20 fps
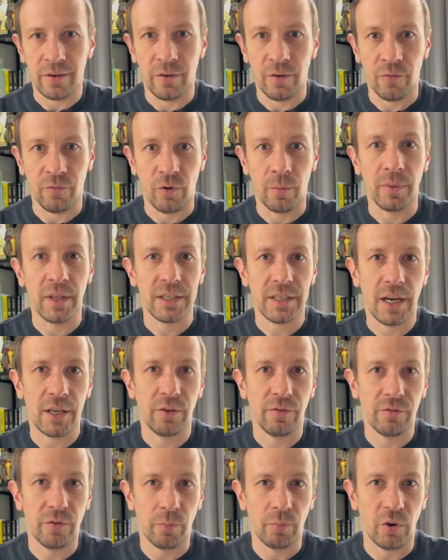from the side
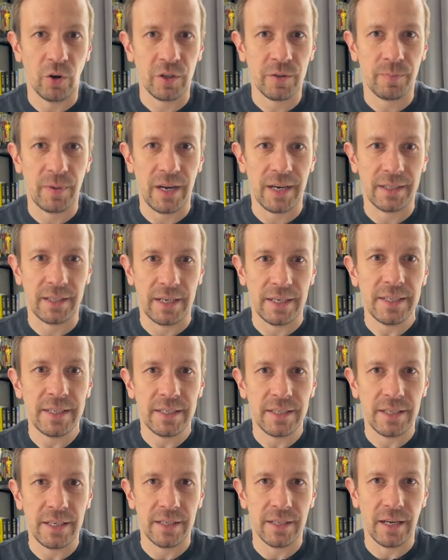of the prospect, I
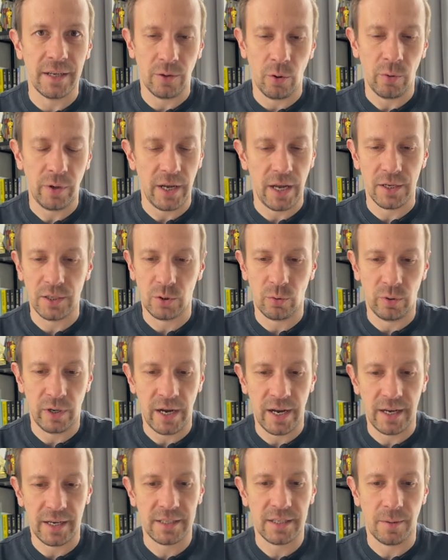see that, okay, so
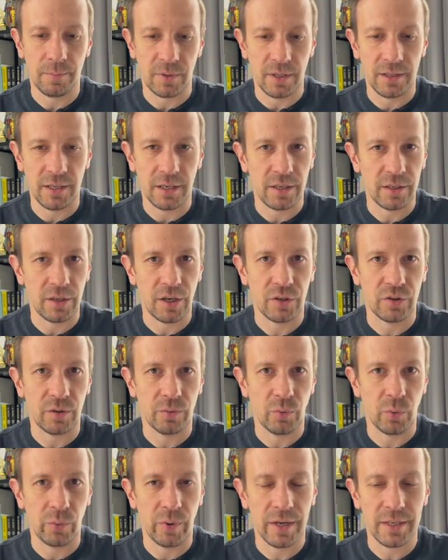I accepted the
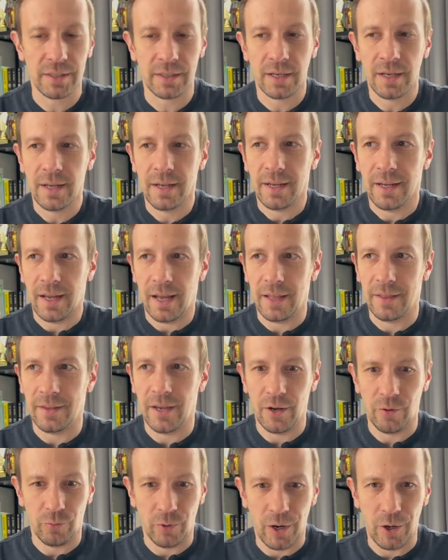connection request, and
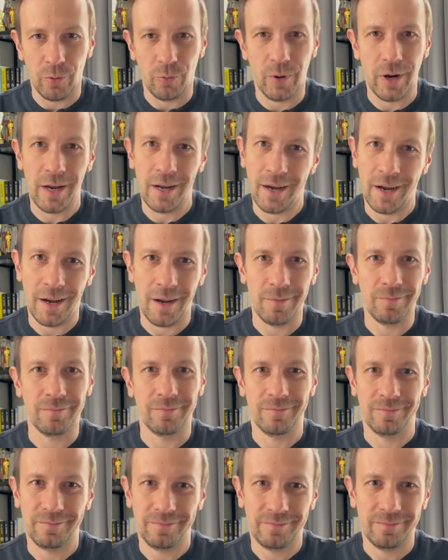then right away
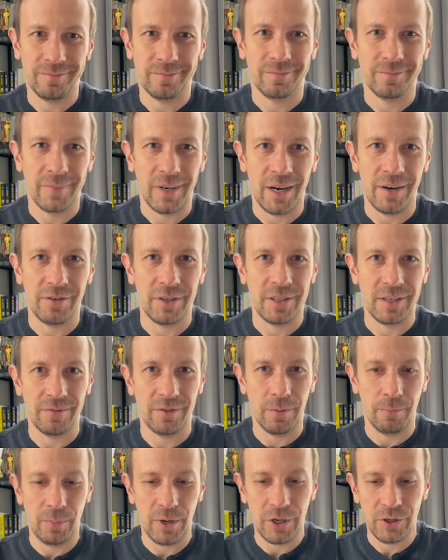I received
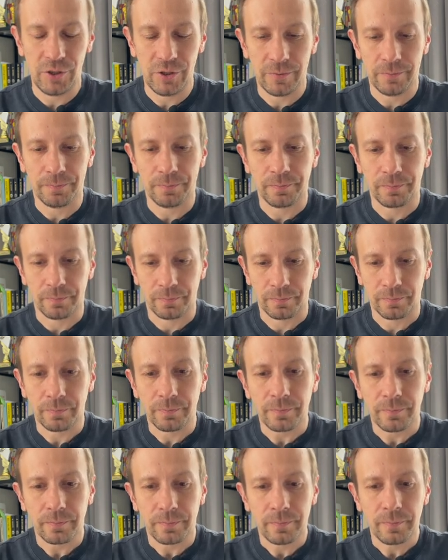the pitch.
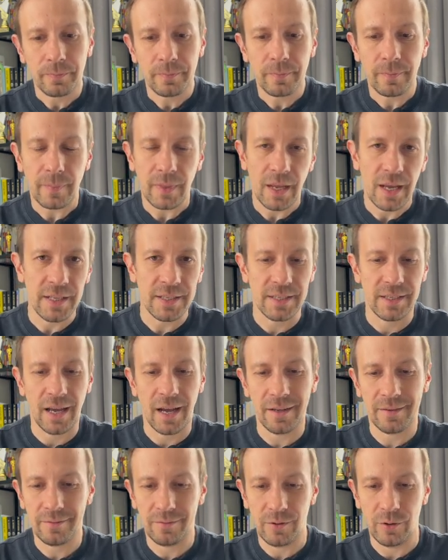It's
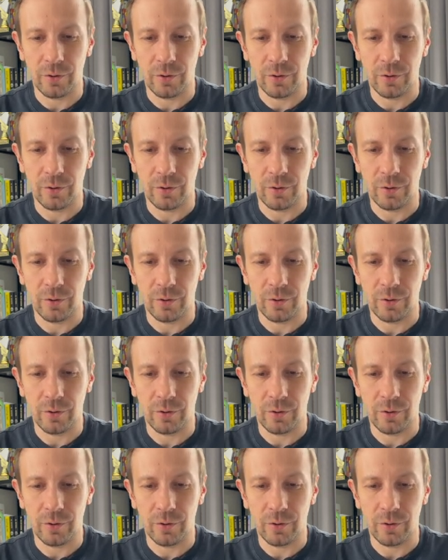not,